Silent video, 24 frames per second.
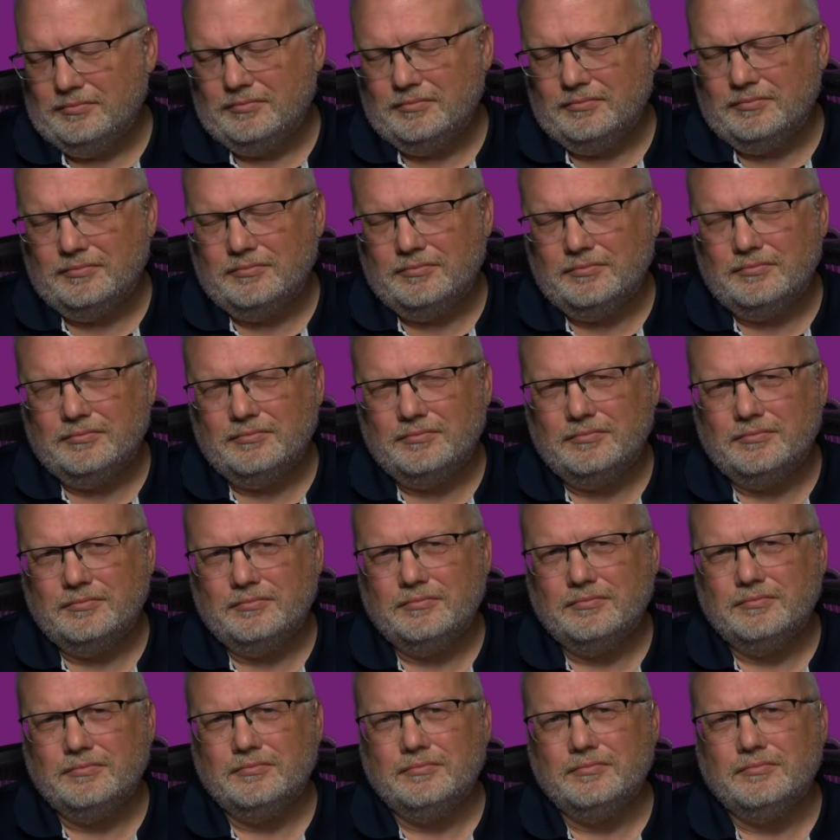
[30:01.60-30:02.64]

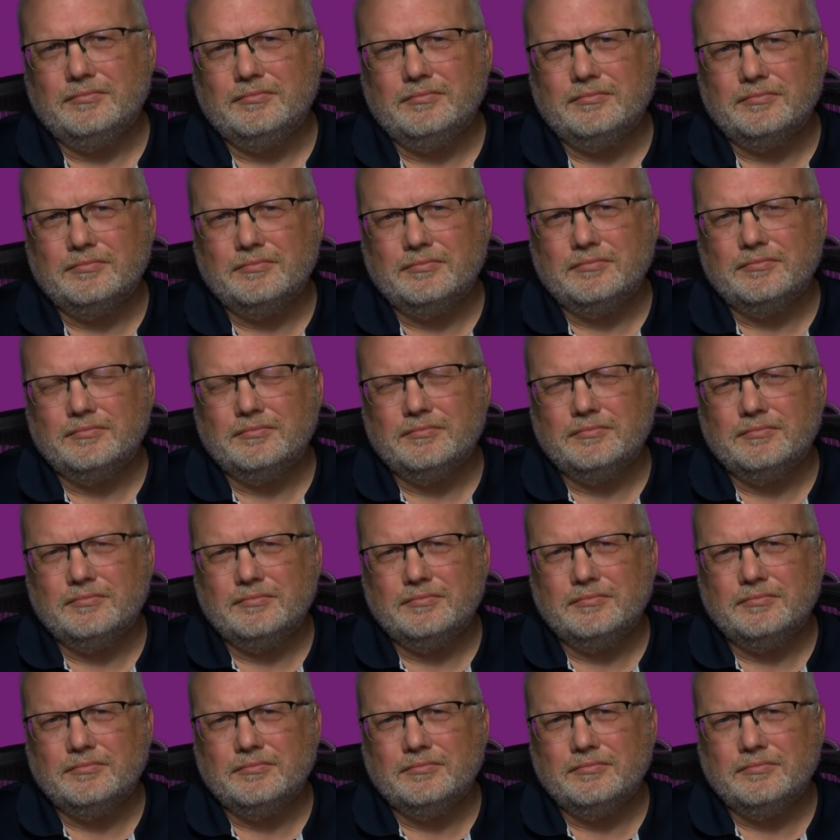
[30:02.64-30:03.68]

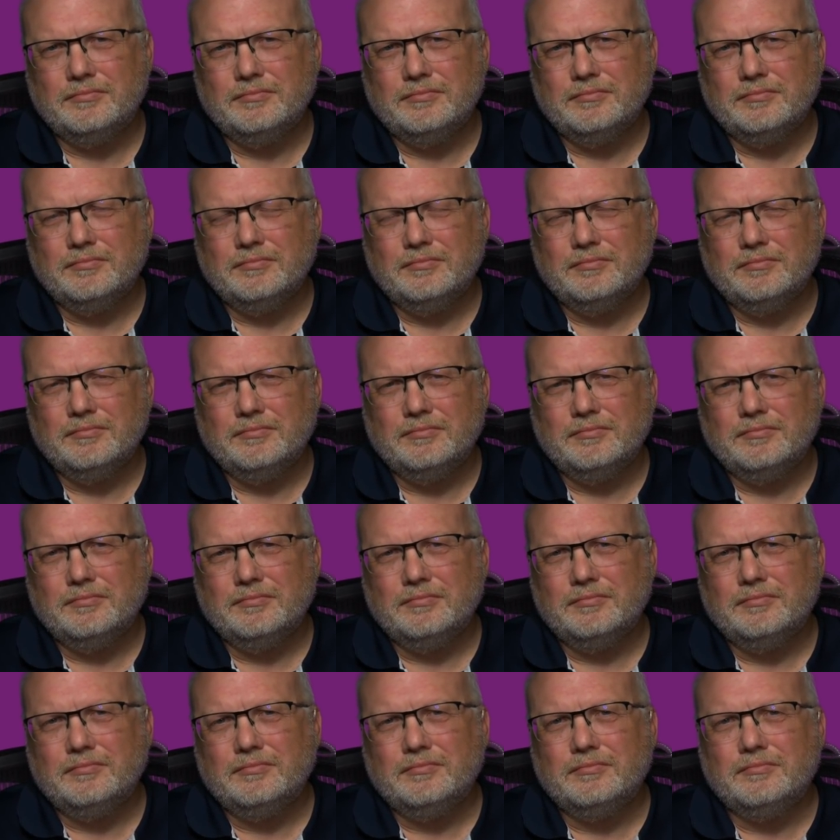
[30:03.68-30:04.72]

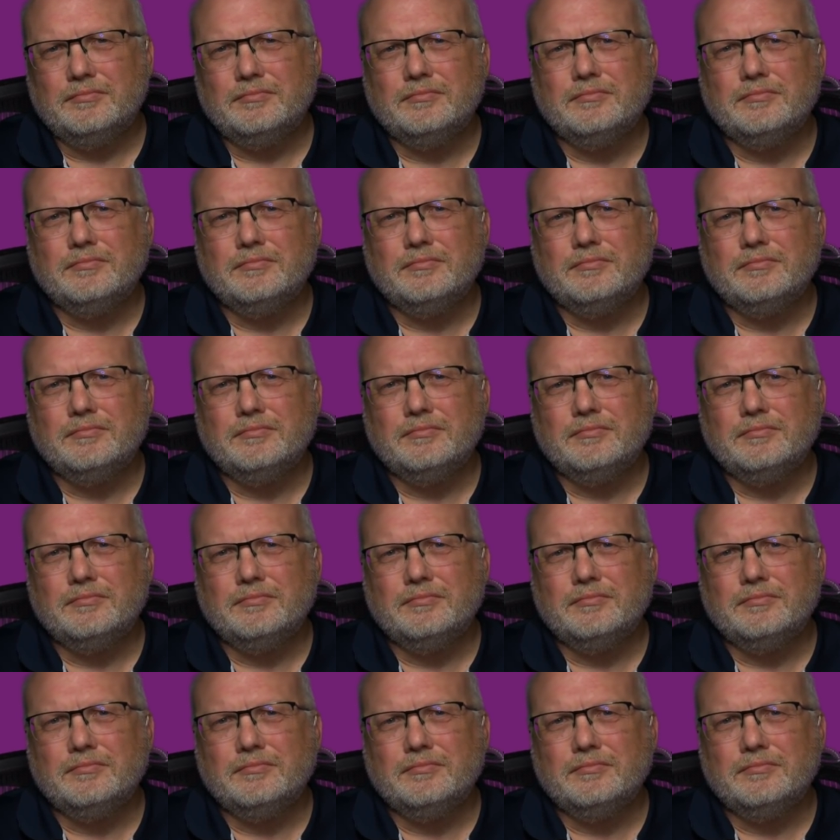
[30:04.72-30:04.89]
This person isn't speaking.